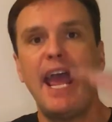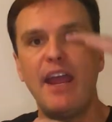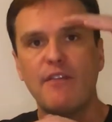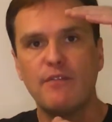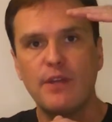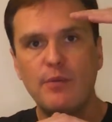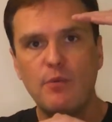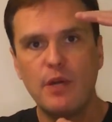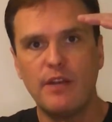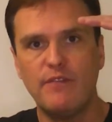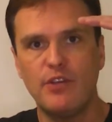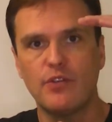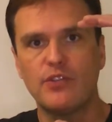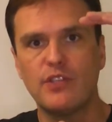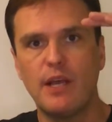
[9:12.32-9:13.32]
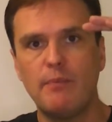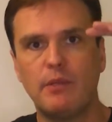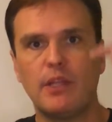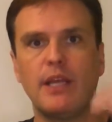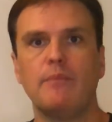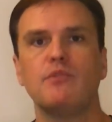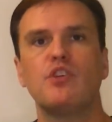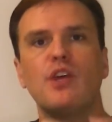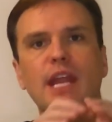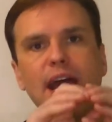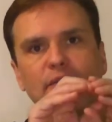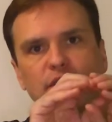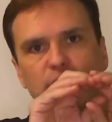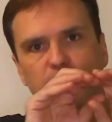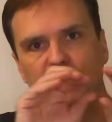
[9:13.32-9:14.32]
Every one of your subclaims should
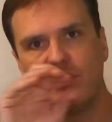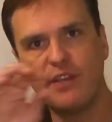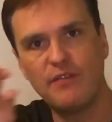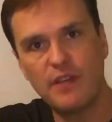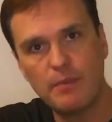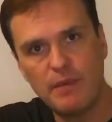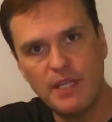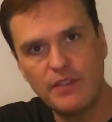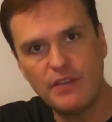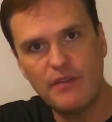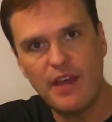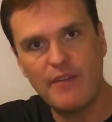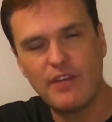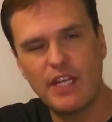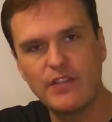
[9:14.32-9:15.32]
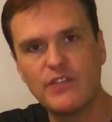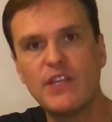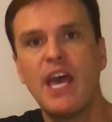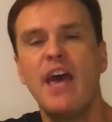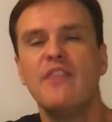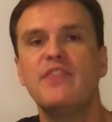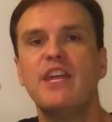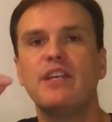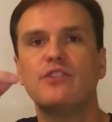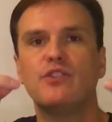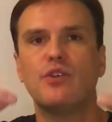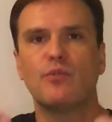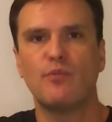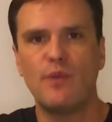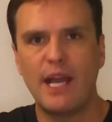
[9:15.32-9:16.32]
have a specific piece of evidence that
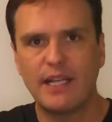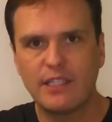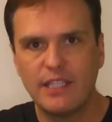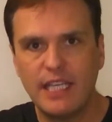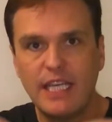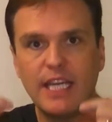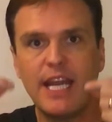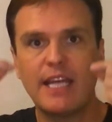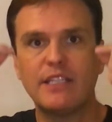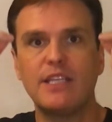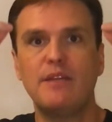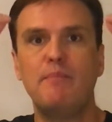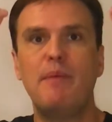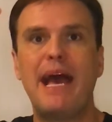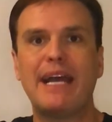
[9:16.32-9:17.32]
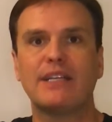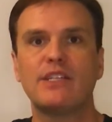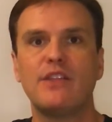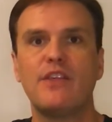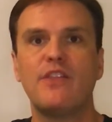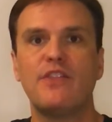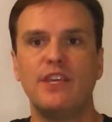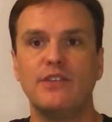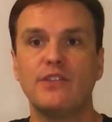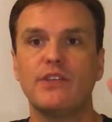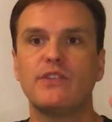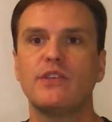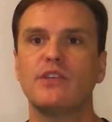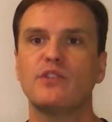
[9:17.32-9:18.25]
is directly connected back to the thesis